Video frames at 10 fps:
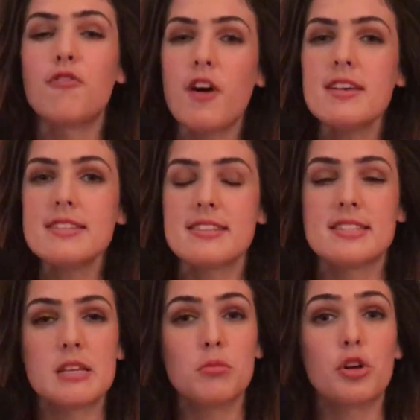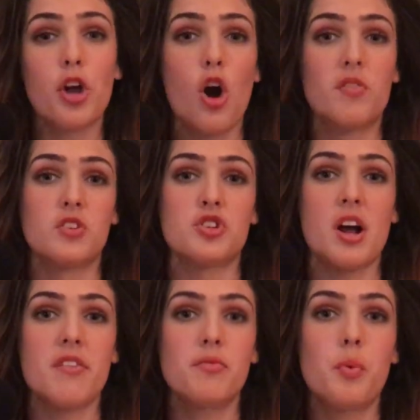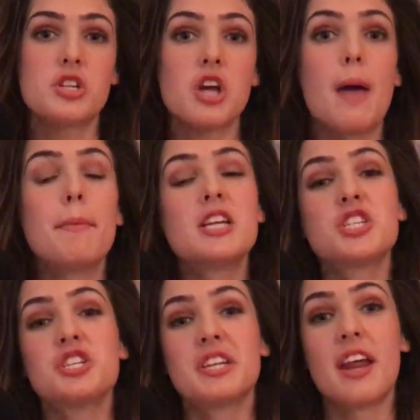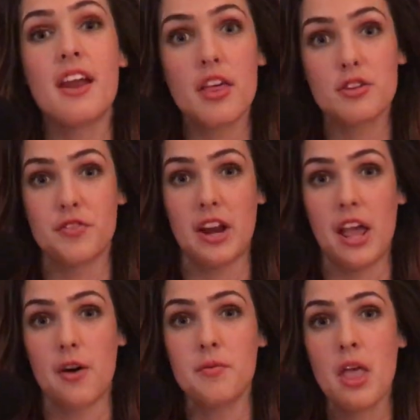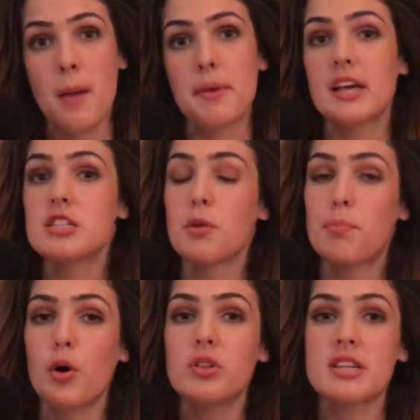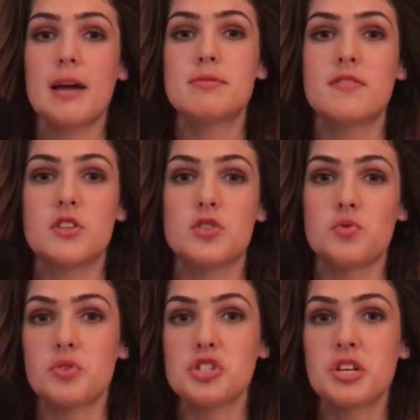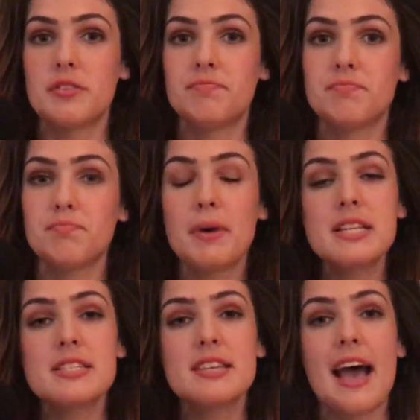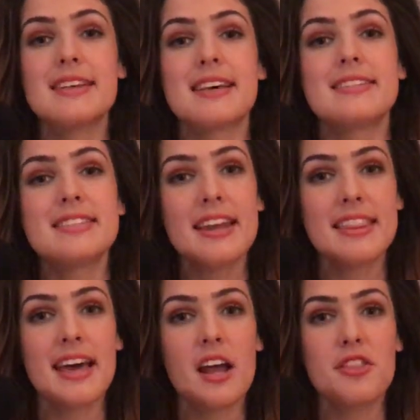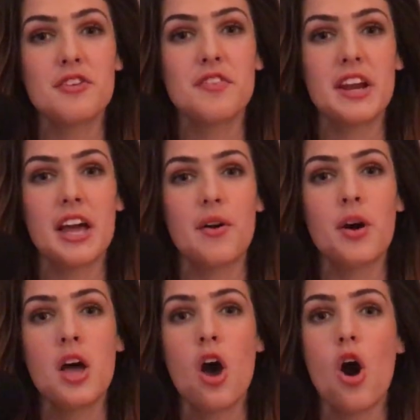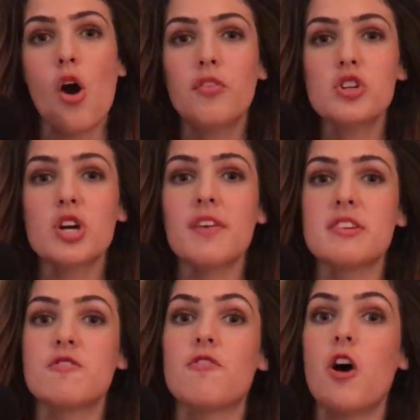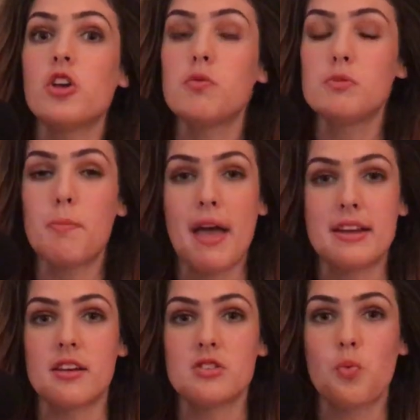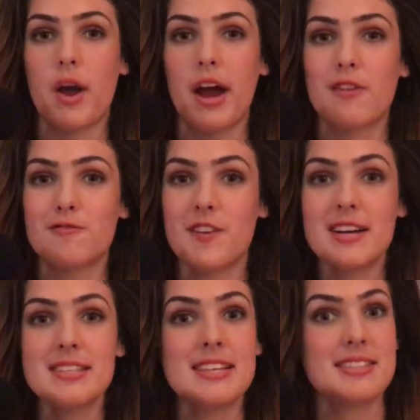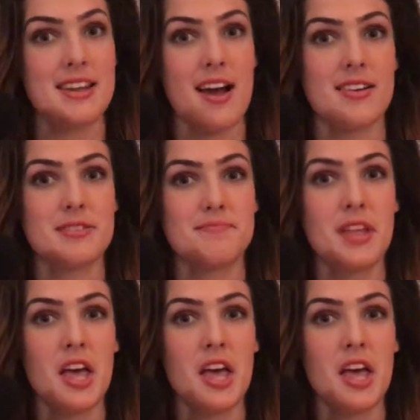Fuzz is similar to overdrive, which I mentioned in another video because they're both types of distortion. But as I said in that other video, overdrive is volume dependent, where fuzz is not.